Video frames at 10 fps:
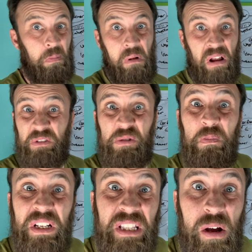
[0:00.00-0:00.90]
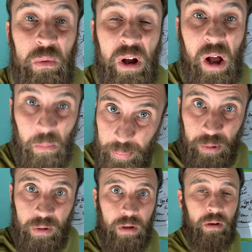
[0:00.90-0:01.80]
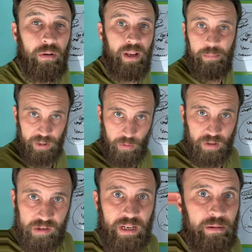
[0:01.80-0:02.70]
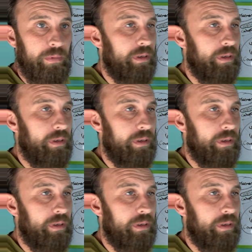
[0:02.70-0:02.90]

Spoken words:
Well, I just made that up, right? But you understand